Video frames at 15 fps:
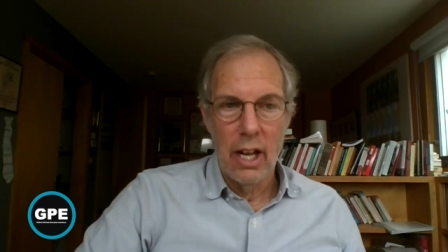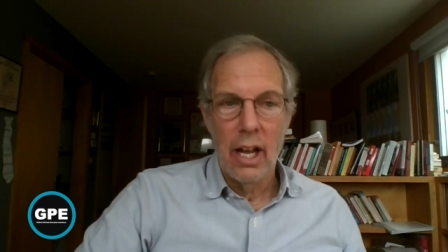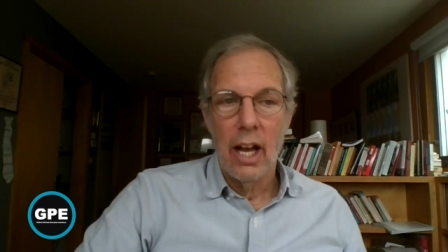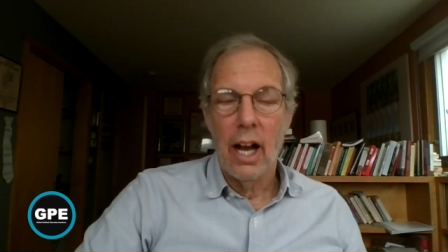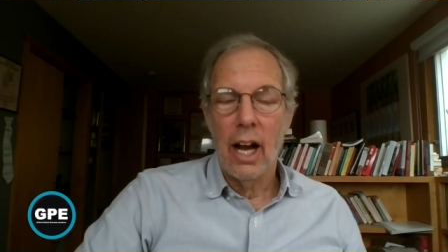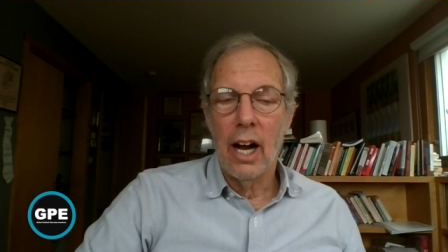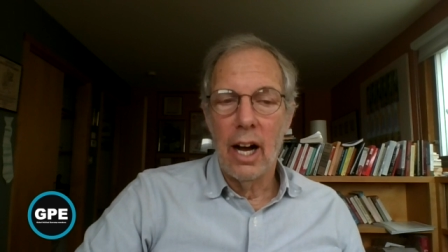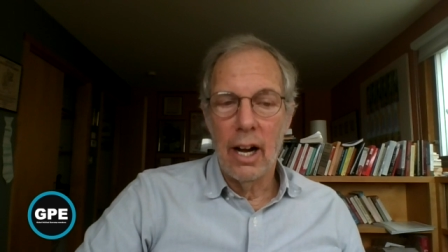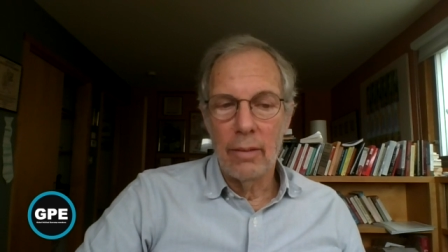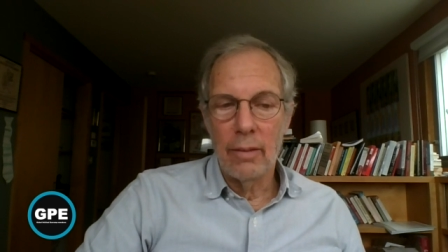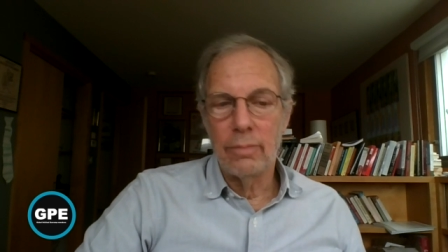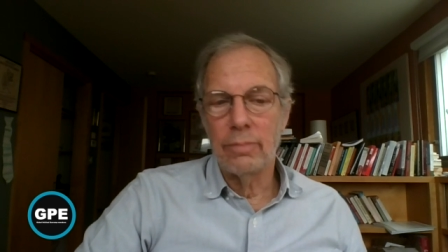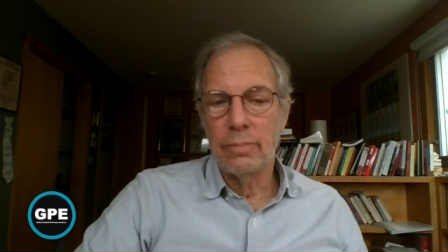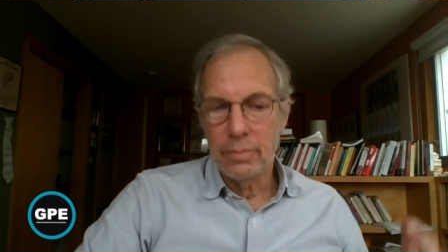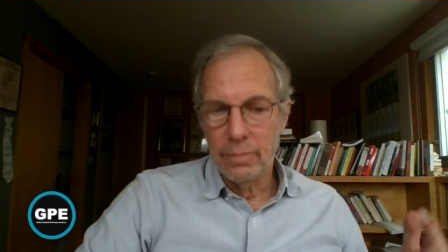
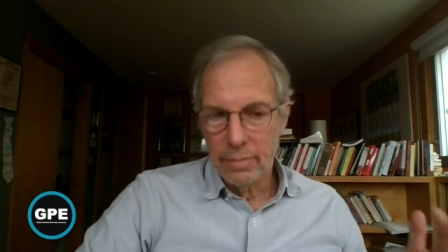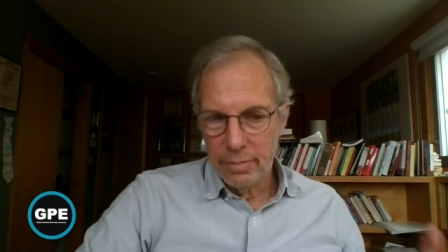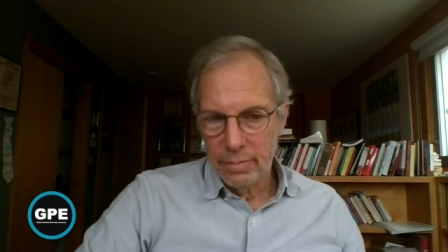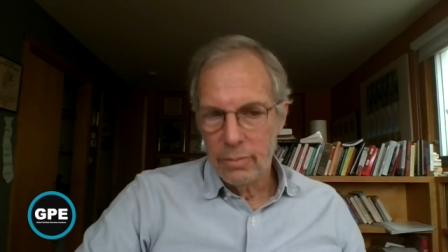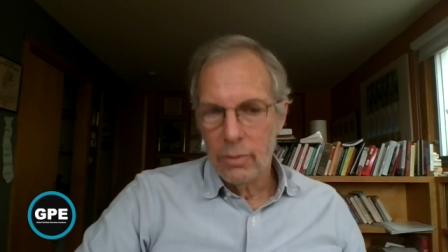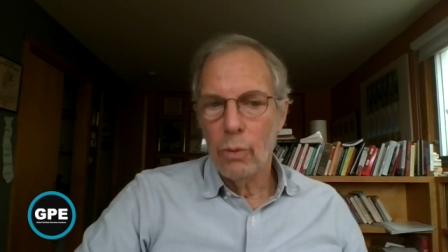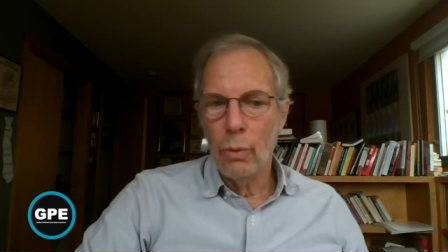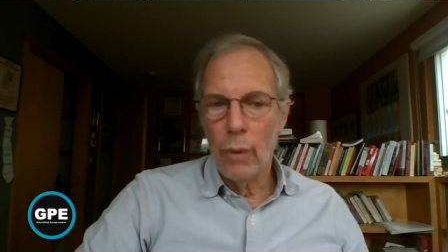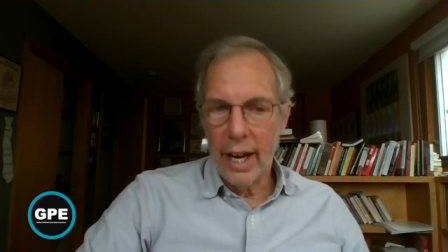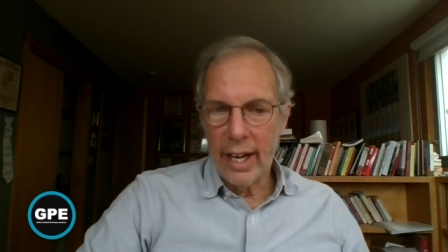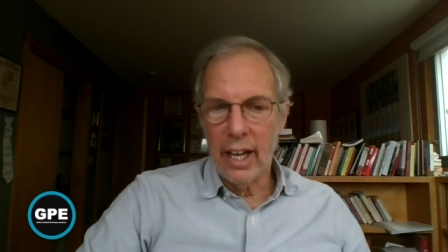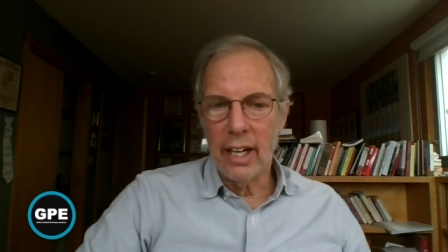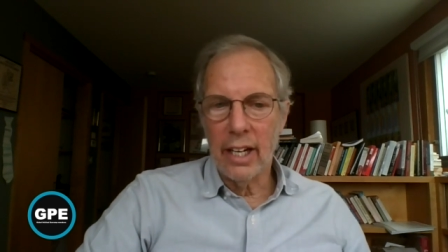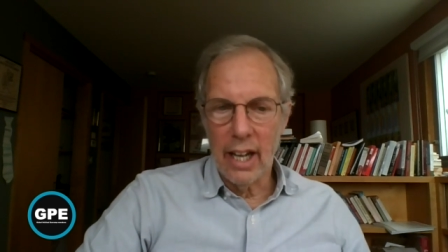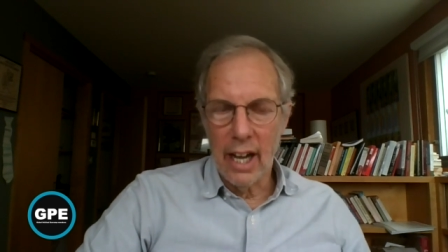um,
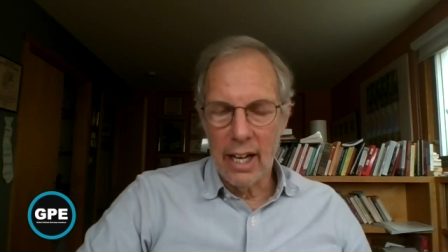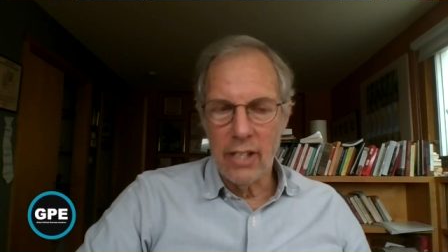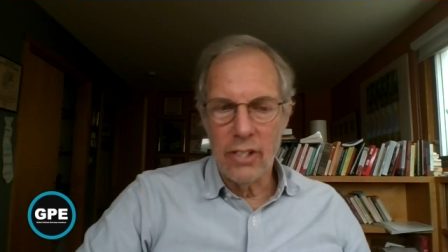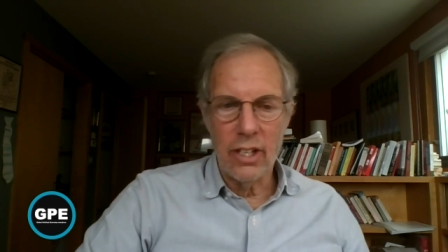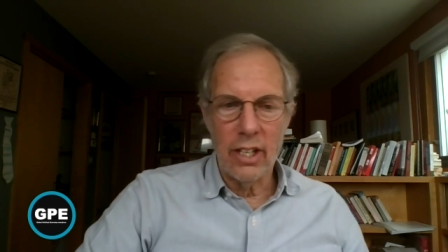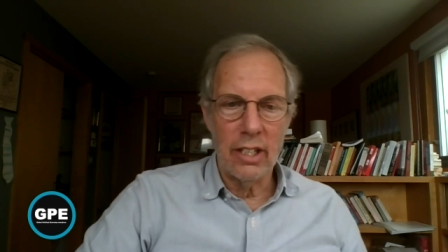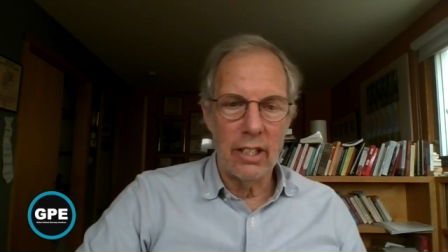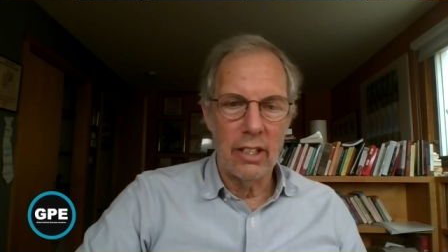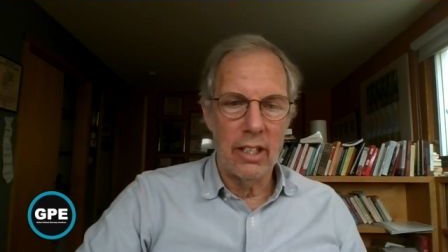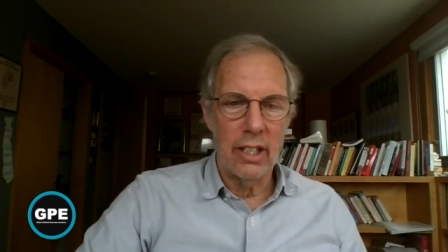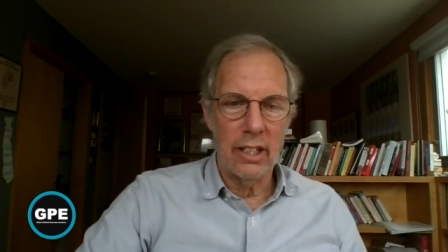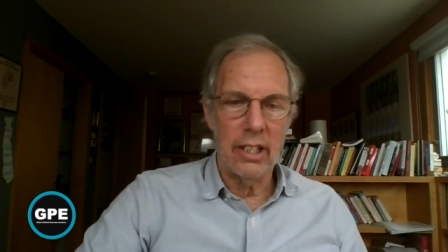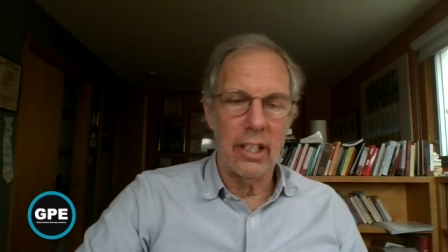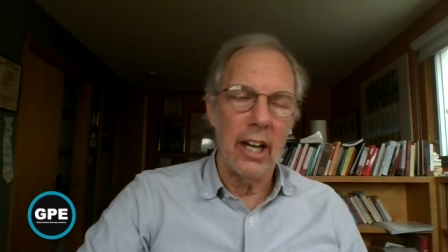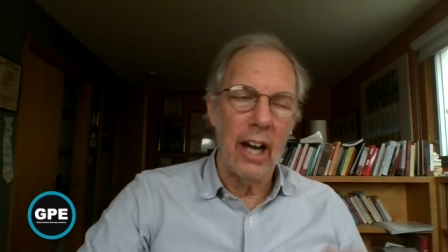recognizing that
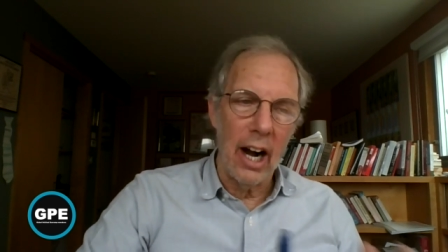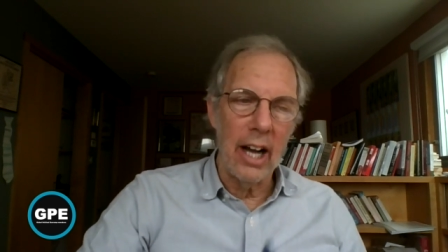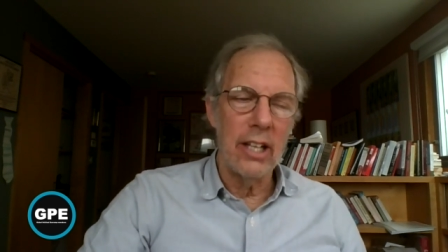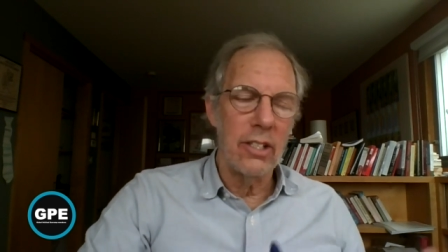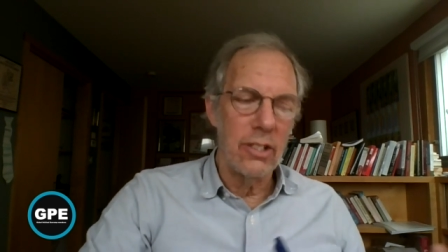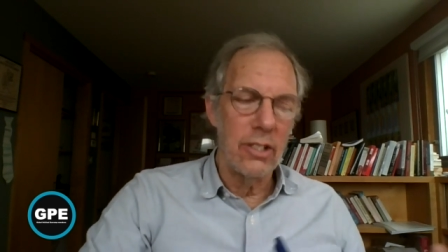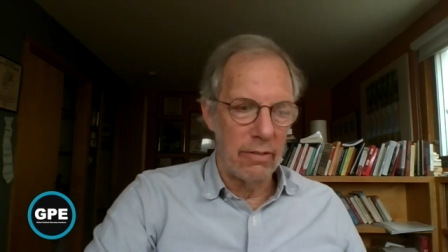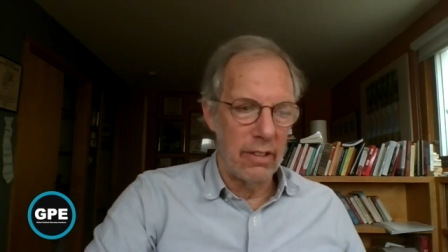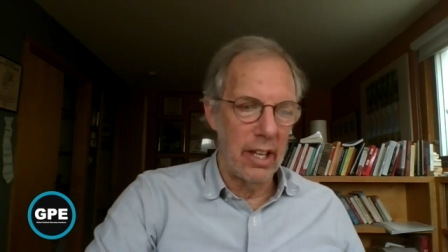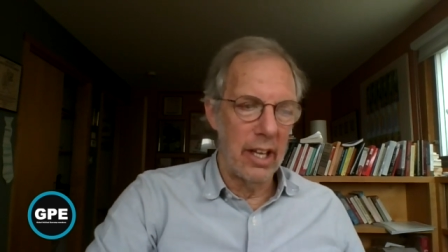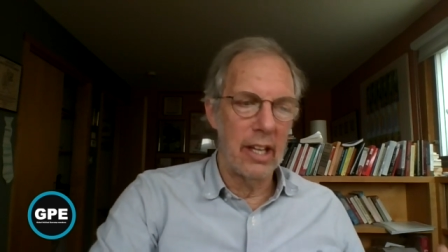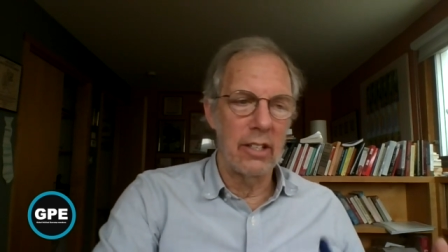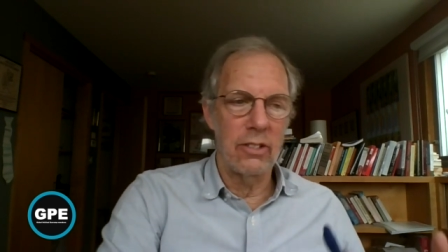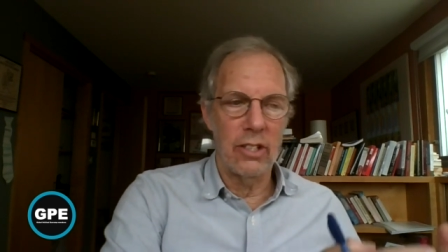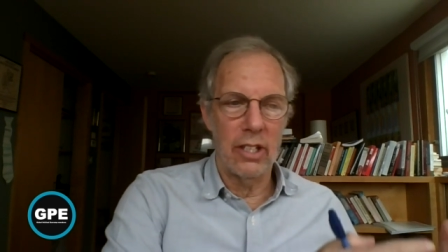the kinds of
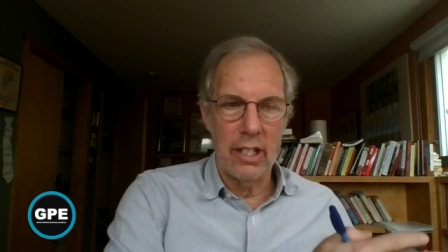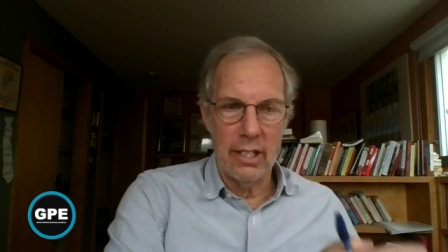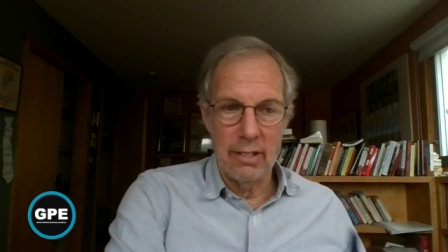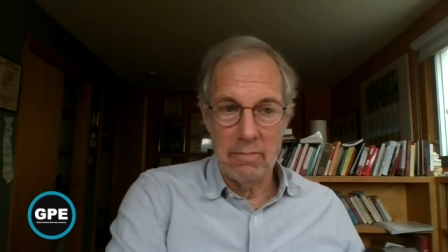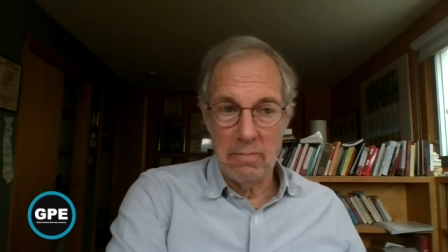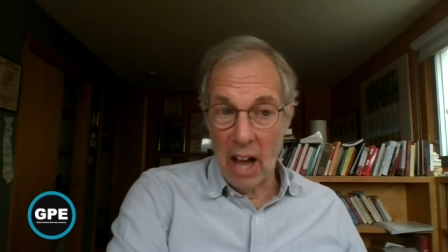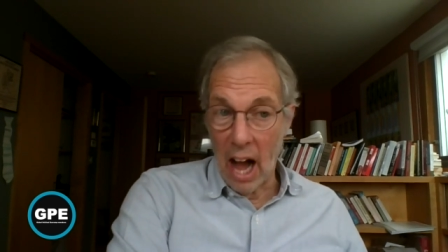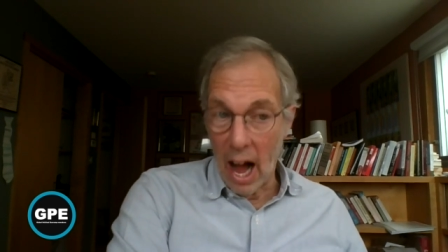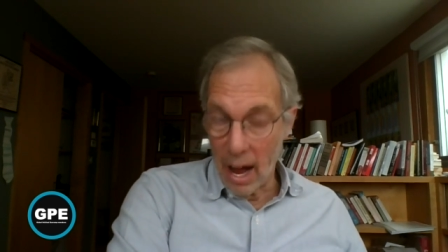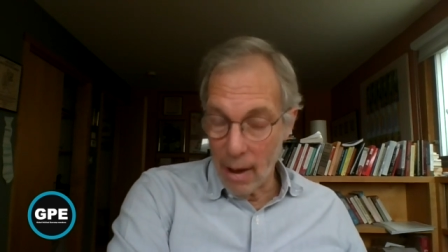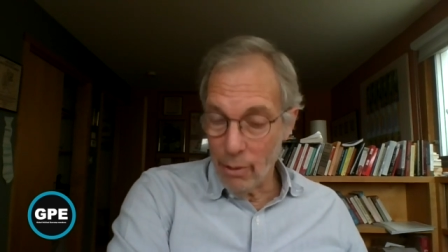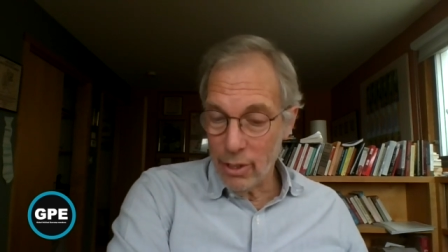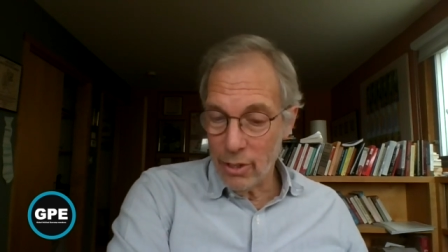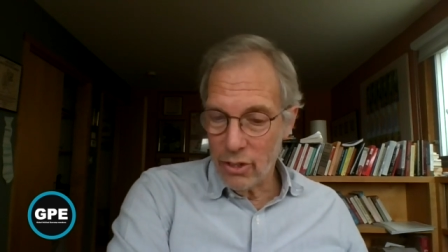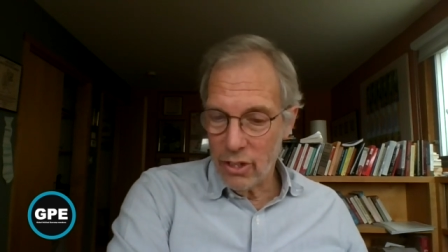things that I
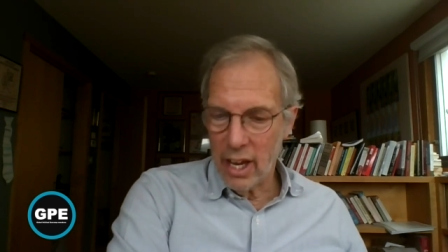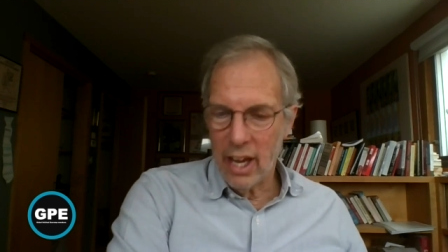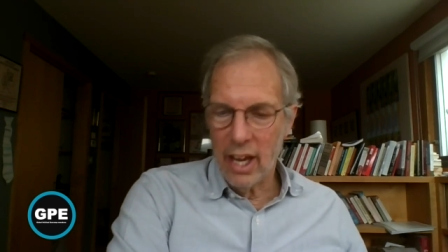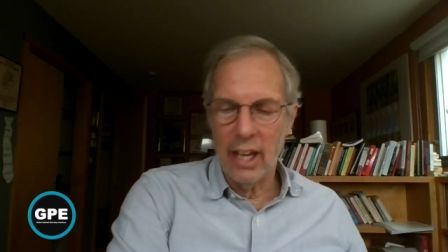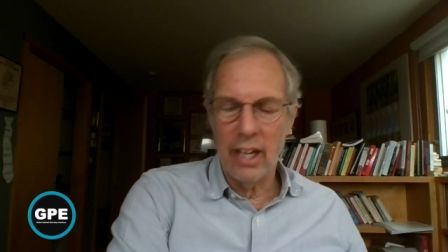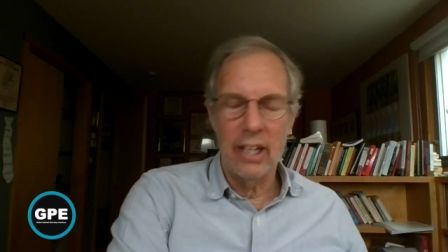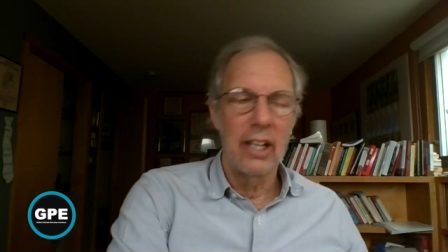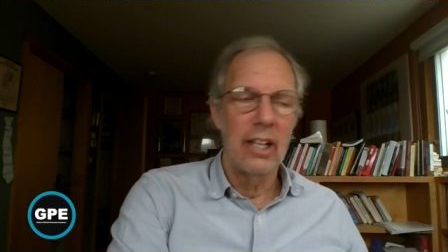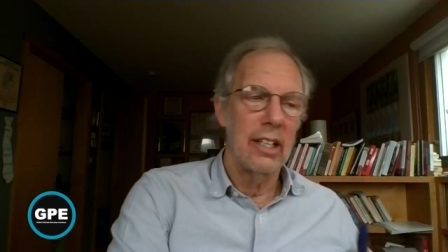was saying,